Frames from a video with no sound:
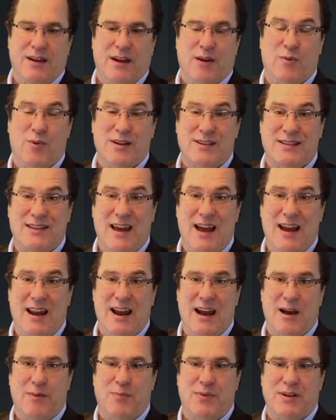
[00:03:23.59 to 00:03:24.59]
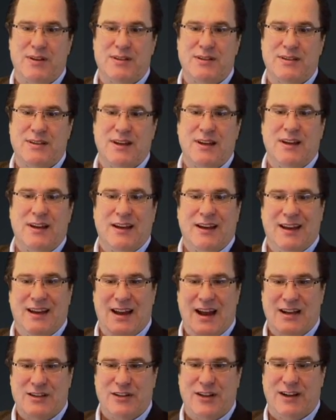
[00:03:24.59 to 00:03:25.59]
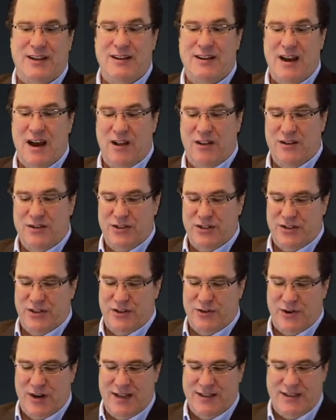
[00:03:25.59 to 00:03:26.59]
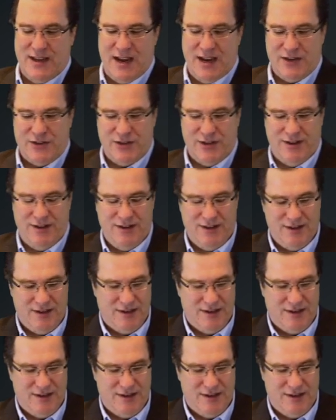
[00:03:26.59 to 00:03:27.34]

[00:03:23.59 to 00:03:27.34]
And once that happens, it actually acknowledges the transaction.